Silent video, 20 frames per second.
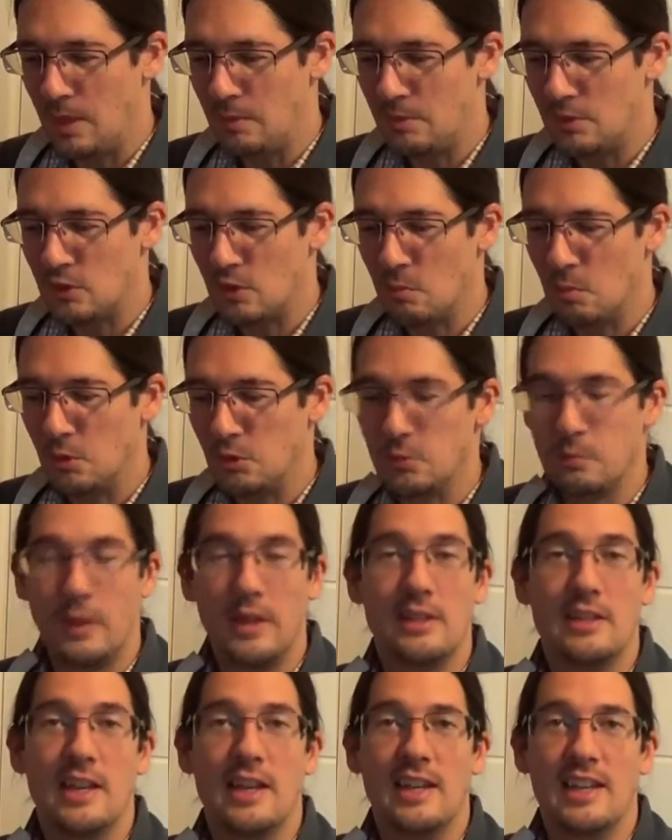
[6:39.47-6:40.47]
maybe someone
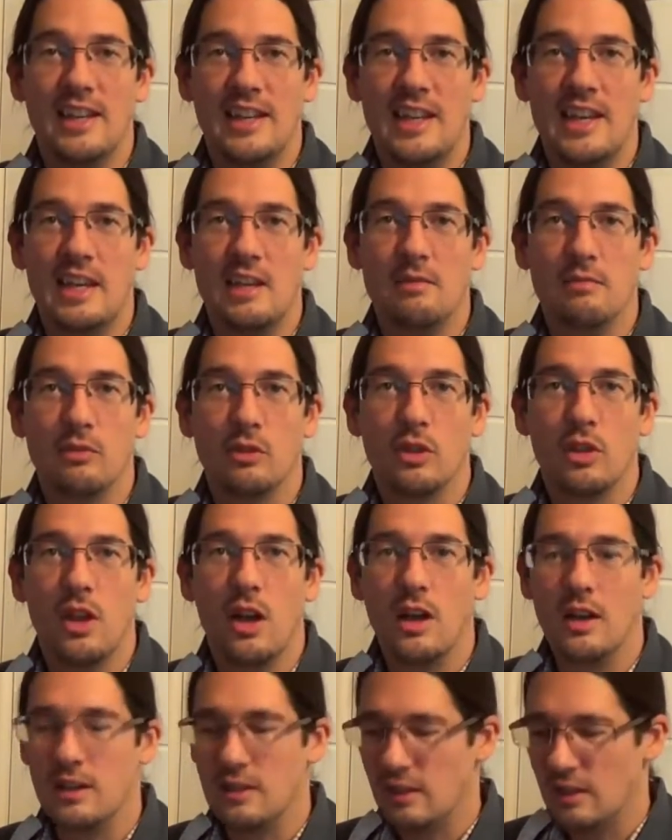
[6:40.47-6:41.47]
spent it in an inn for a
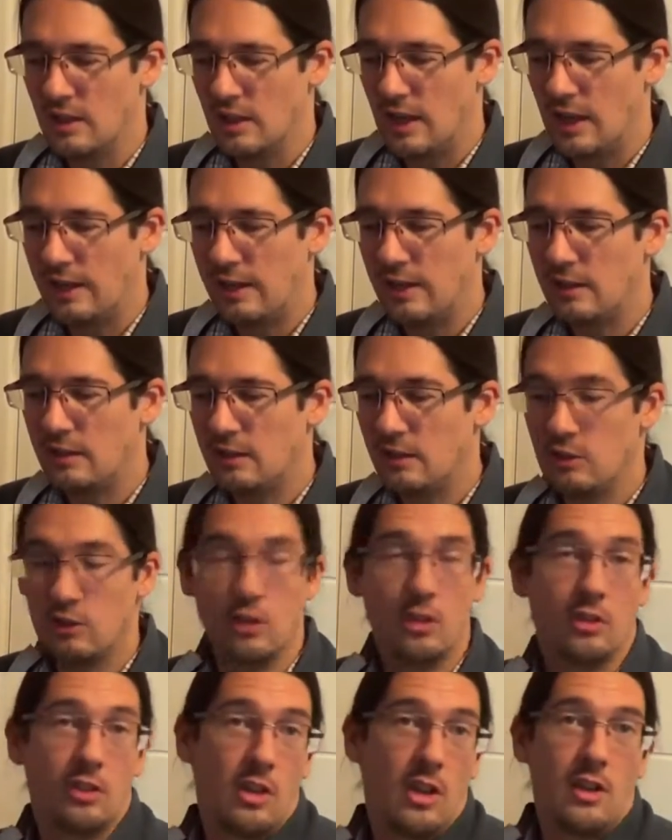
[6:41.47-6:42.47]
night, and it's
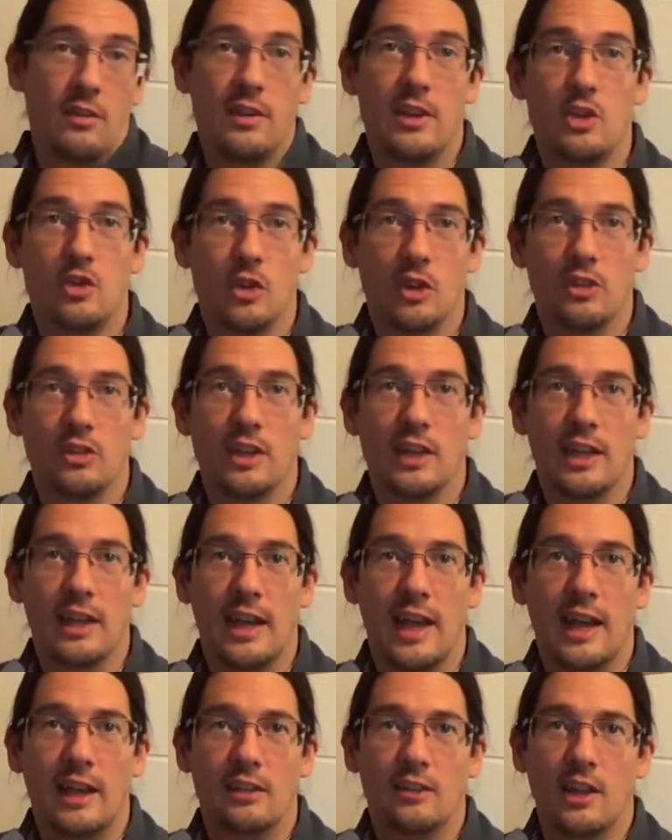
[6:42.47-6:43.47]
just kind of interesting, and
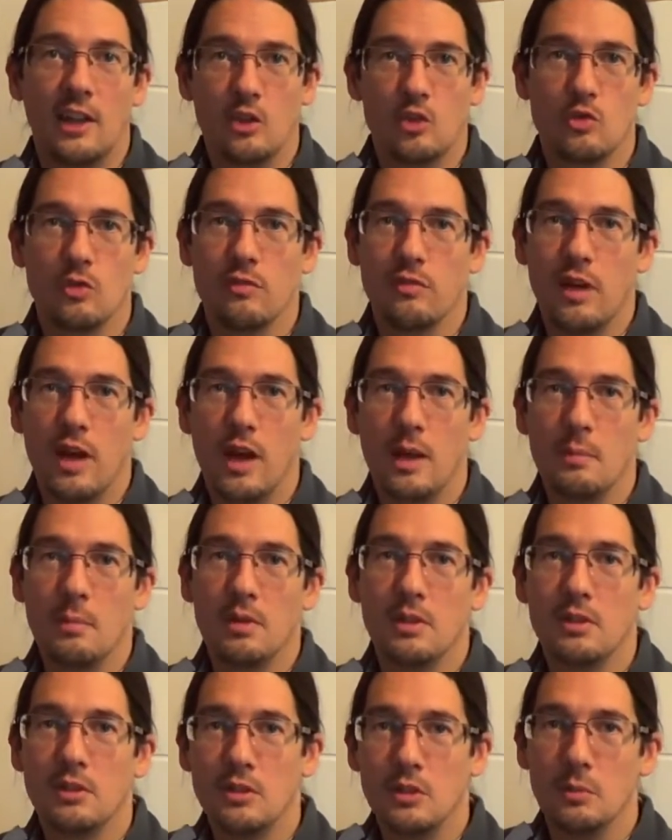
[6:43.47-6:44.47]
it adds extra vibe
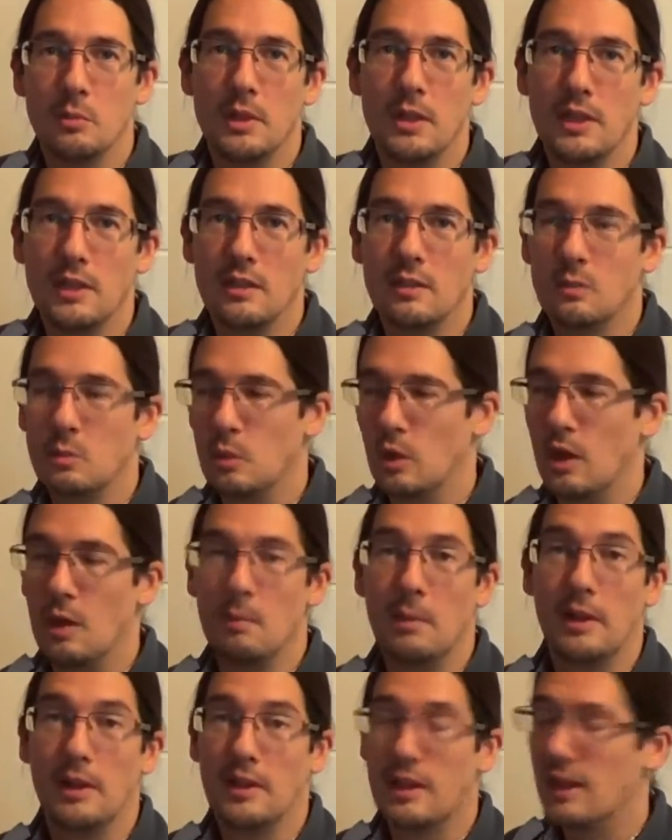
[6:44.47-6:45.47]
to me while I
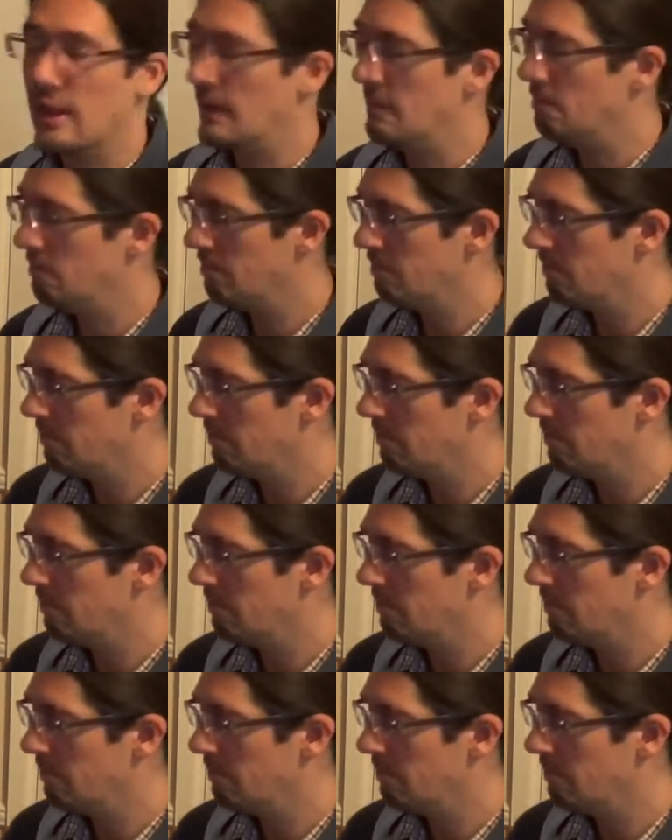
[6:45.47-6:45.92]
make the game.